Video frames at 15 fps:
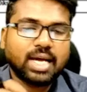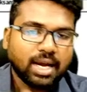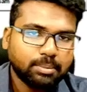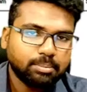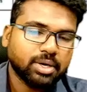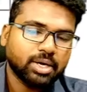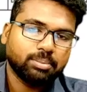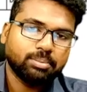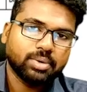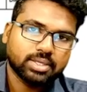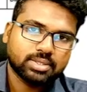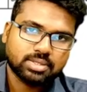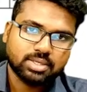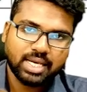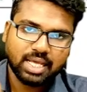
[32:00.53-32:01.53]
purpose,
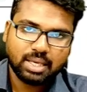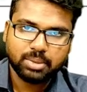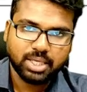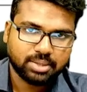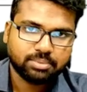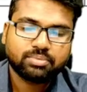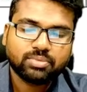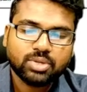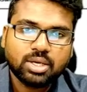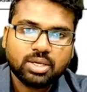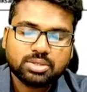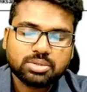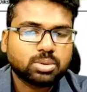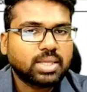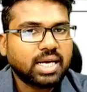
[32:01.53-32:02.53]
naming, so
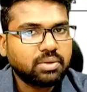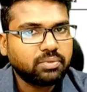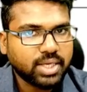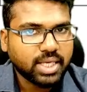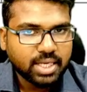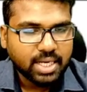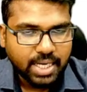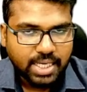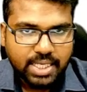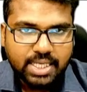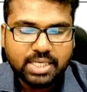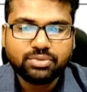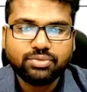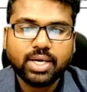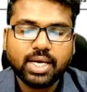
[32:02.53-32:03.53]
that we can
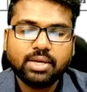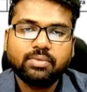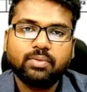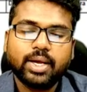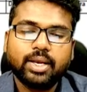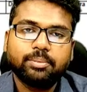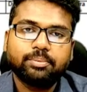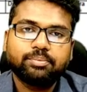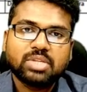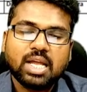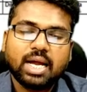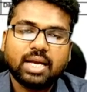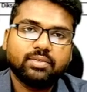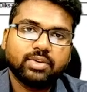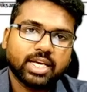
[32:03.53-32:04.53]
identify well, and
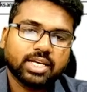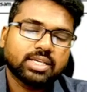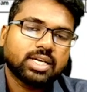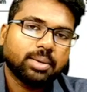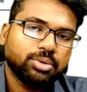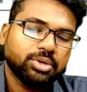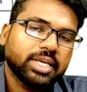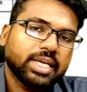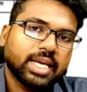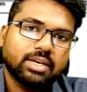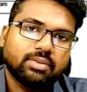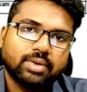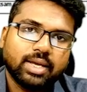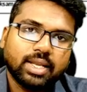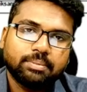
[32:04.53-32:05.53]
we can communicate
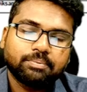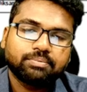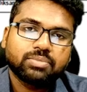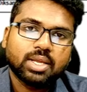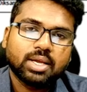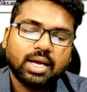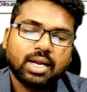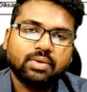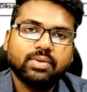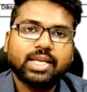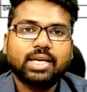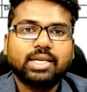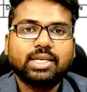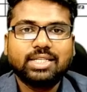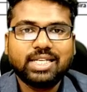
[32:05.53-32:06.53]
well, and we
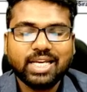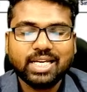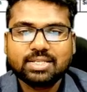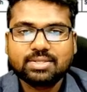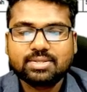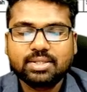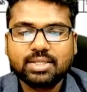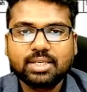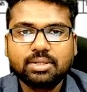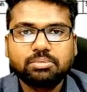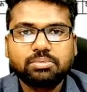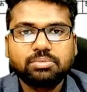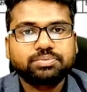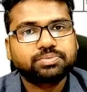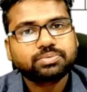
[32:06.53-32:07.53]
can take certain
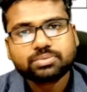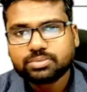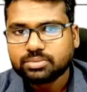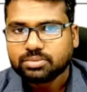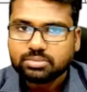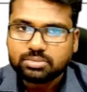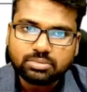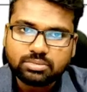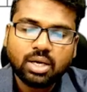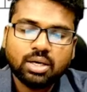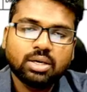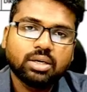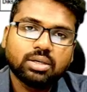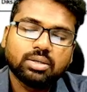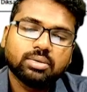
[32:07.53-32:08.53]

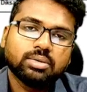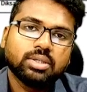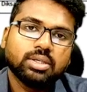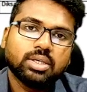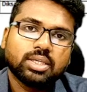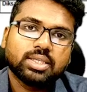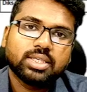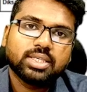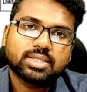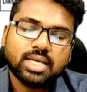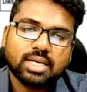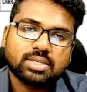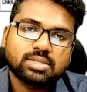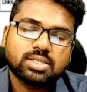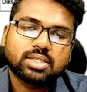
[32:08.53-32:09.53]
uh,
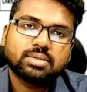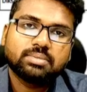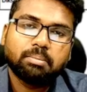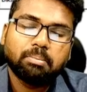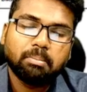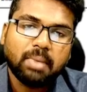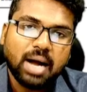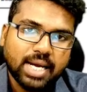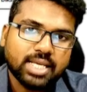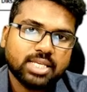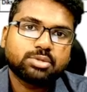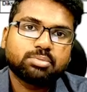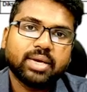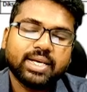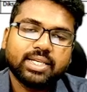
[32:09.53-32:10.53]
disaster
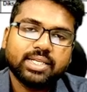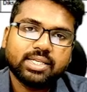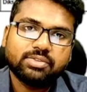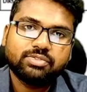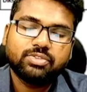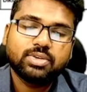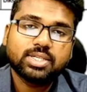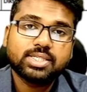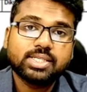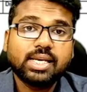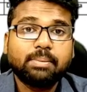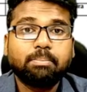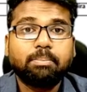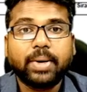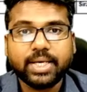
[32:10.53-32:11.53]
management efforts in a
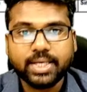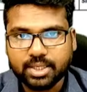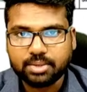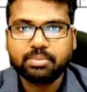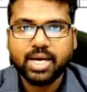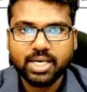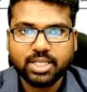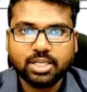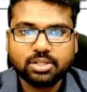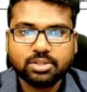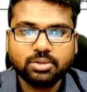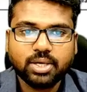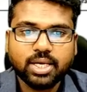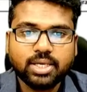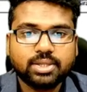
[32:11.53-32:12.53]
better manner, okay.
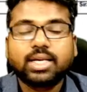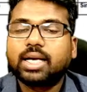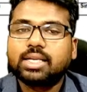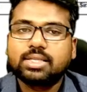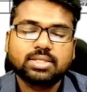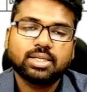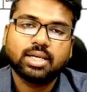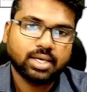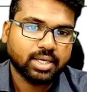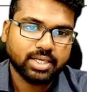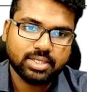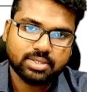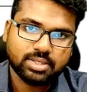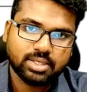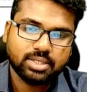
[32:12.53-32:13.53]
That is the
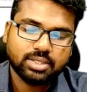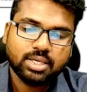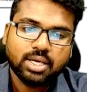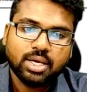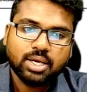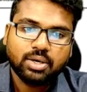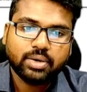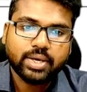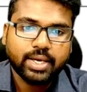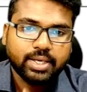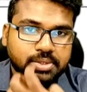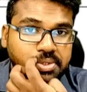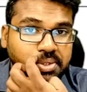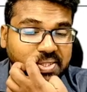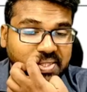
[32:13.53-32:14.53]
reason, okay. So
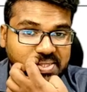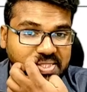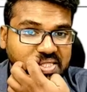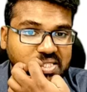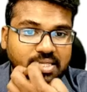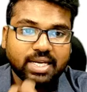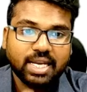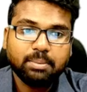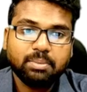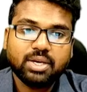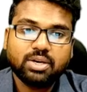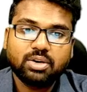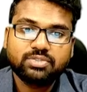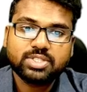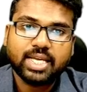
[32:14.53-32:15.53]
this is naming of
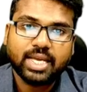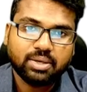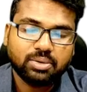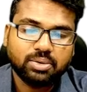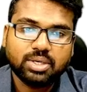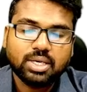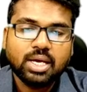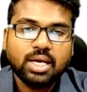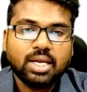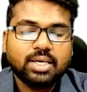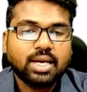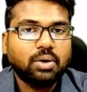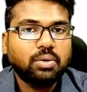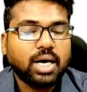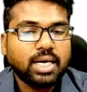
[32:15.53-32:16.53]
cyclone. Now
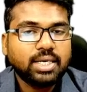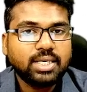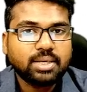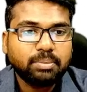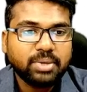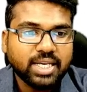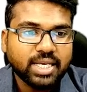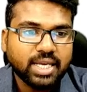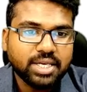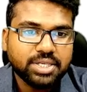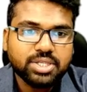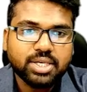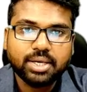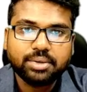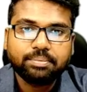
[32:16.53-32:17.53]
under
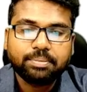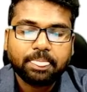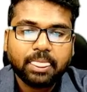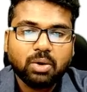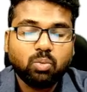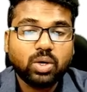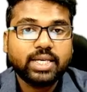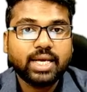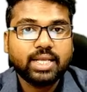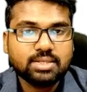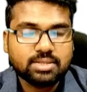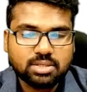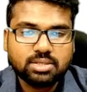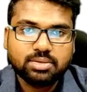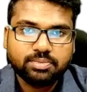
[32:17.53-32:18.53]
mitigation, what
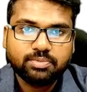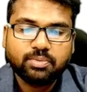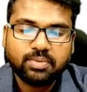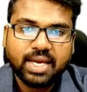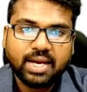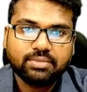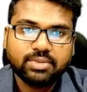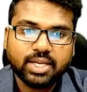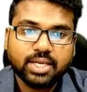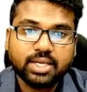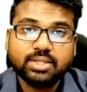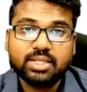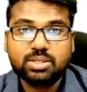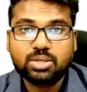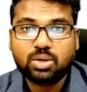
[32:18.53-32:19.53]
else we have taken?
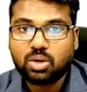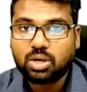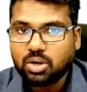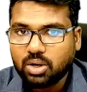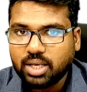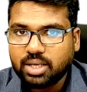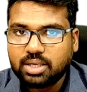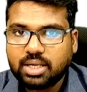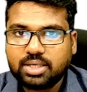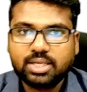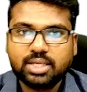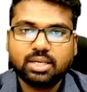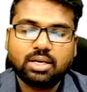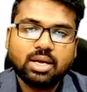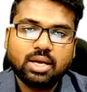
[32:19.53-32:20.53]
These are all under
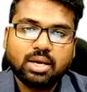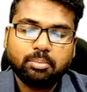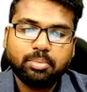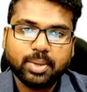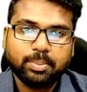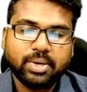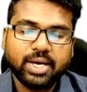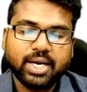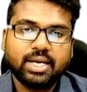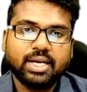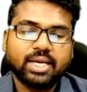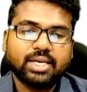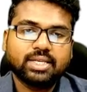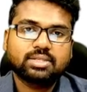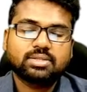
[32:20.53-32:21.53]

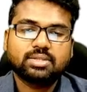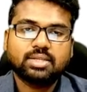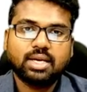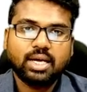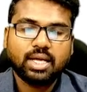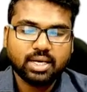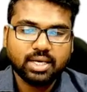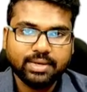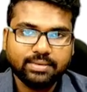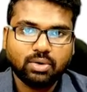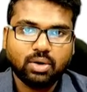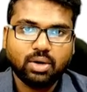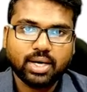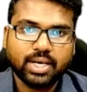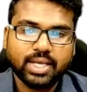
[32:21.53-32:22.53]
preparedness, early
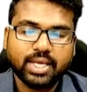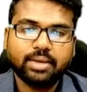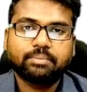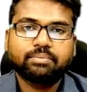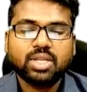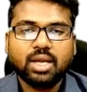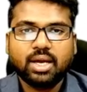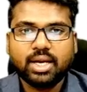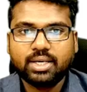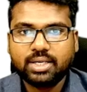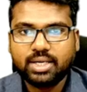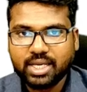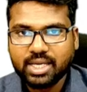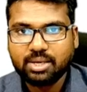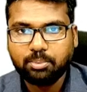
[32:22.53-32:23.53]
warning, and
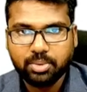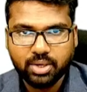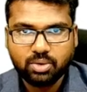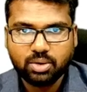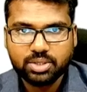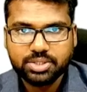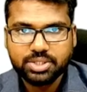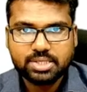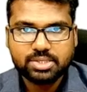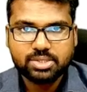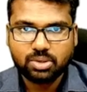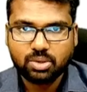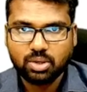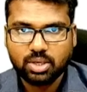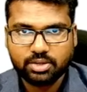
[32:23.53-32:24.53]
taking precautions,
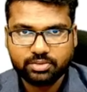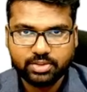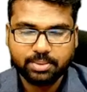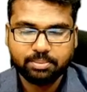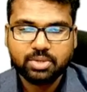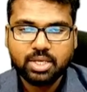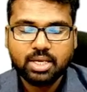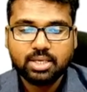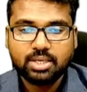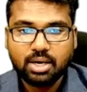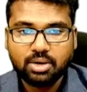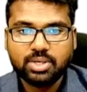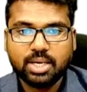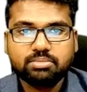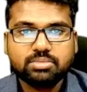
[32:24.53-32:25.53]
all of them. Now
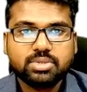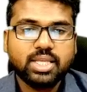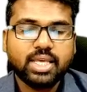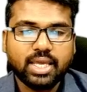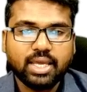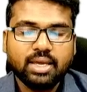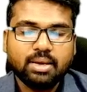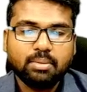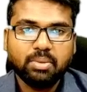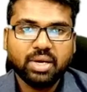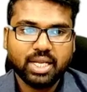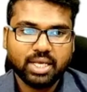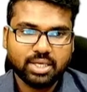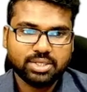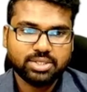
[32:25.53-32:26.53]
comes the
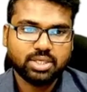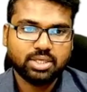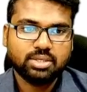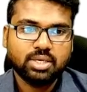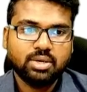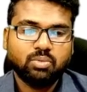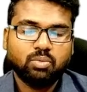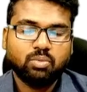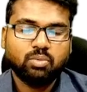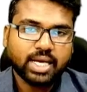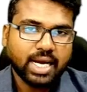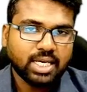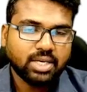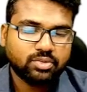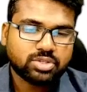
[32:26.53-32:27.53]
mitigation. What kind
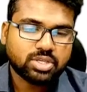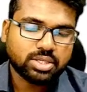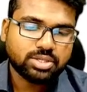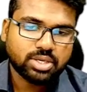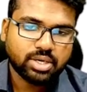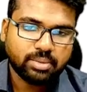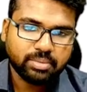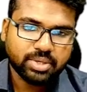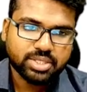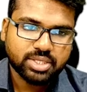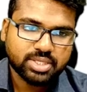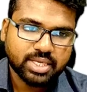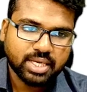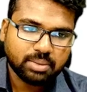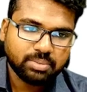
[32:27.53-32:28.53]
of structural measures
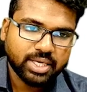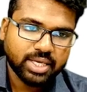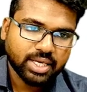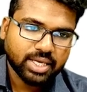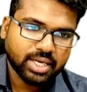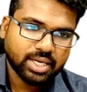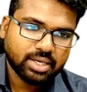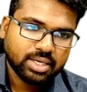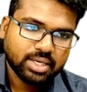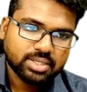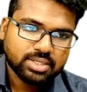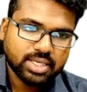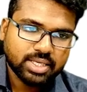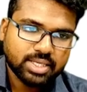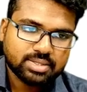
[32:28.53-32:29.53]
can be taken?
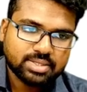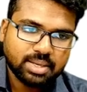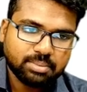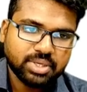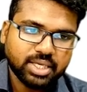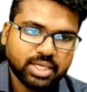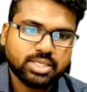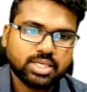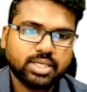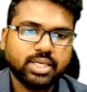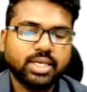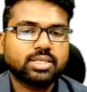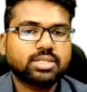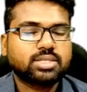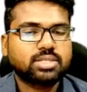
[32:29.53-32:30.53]
Say some engineered
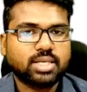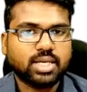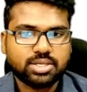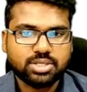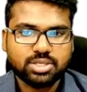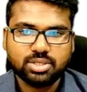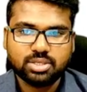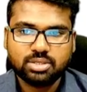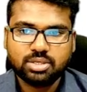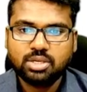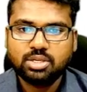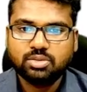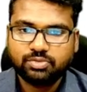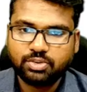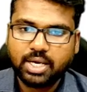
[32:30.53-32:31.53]
structures.
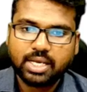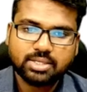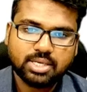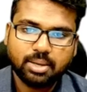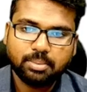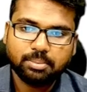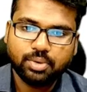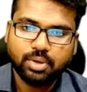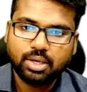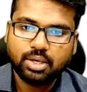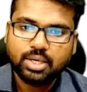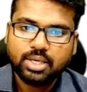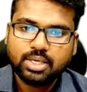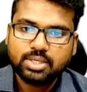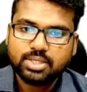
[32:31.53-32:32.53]
For example,
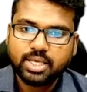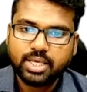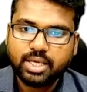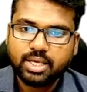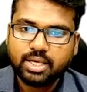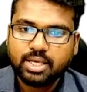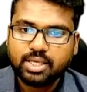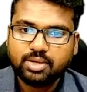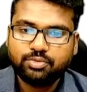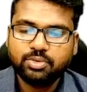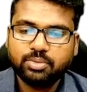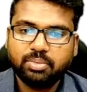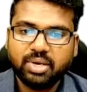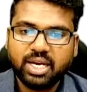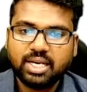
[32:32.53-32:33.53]
say if you
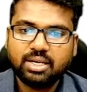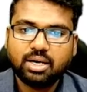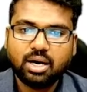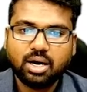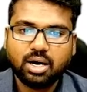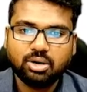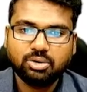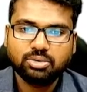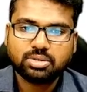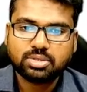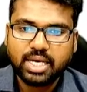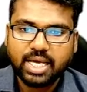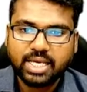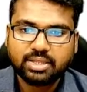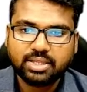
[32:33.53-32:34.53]
build a house
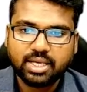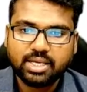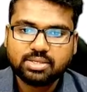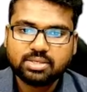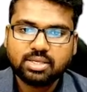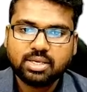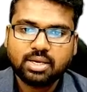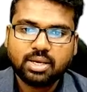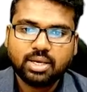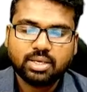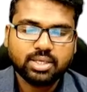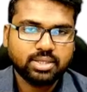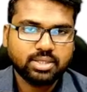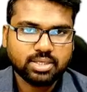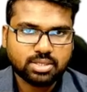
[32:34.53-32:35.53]
like this in
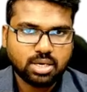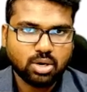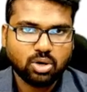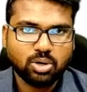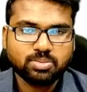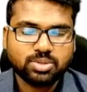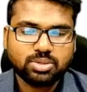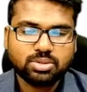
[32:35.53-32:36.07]
the storms,